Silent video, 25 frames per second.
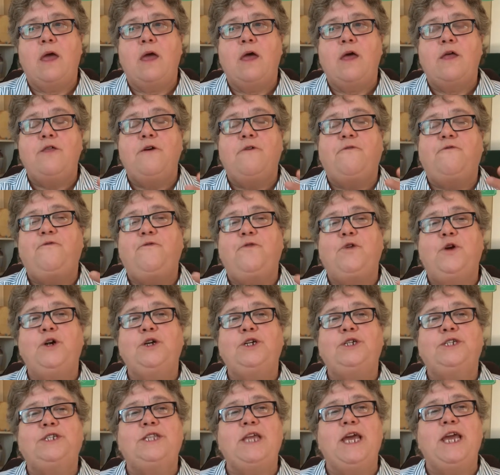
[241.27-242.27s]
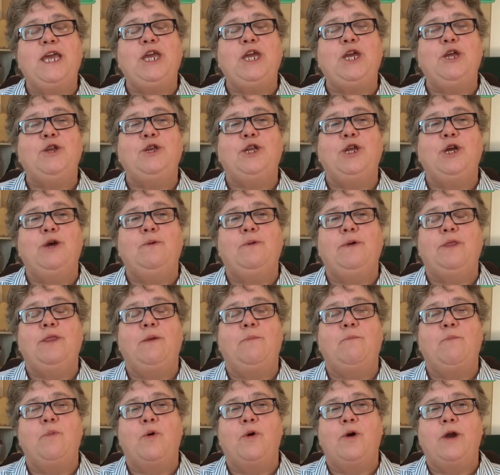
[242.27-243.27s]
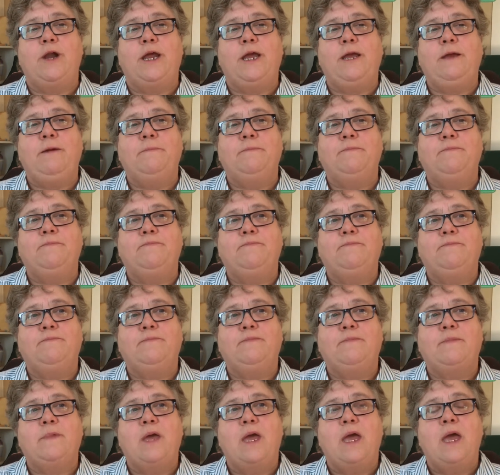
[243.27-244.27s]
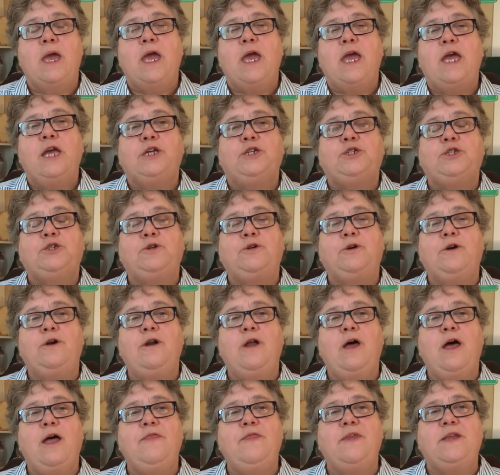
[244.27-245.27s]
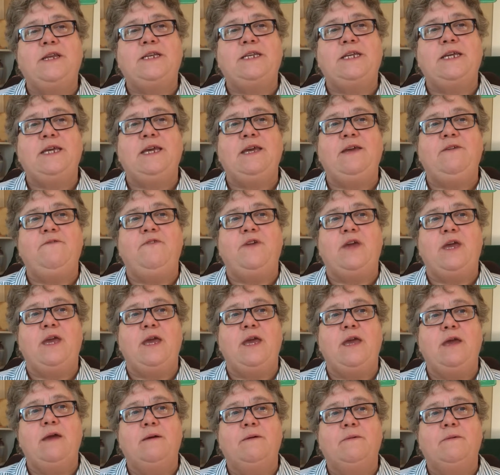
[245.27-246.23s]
the first thing you do in the morning is turn on the TV